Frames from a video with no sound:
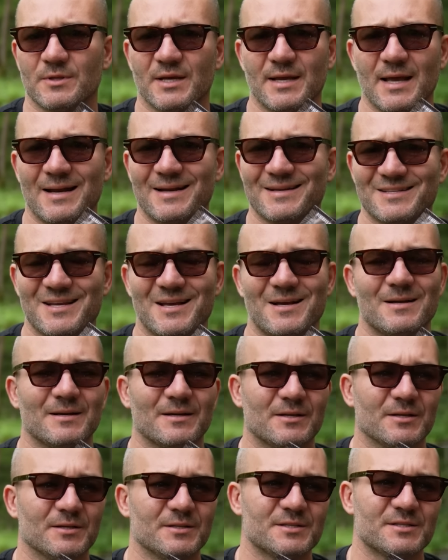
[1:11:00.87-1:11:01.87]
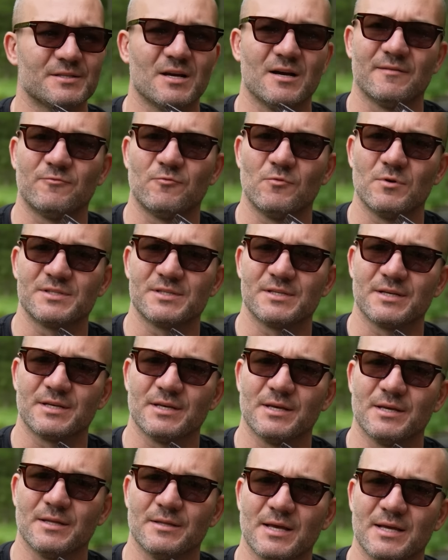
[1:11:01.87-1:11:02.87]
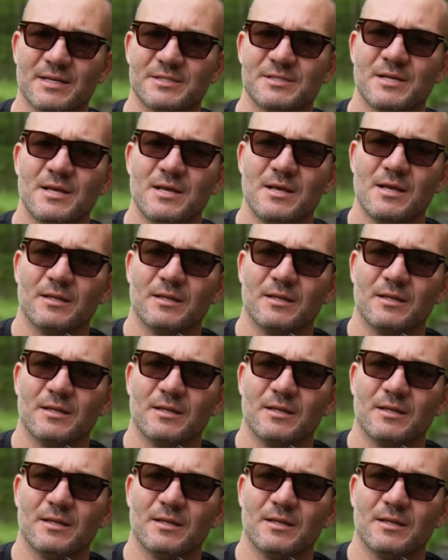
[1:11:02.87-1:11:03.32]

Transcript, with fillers: They got a ton of good stuff. Once again, that's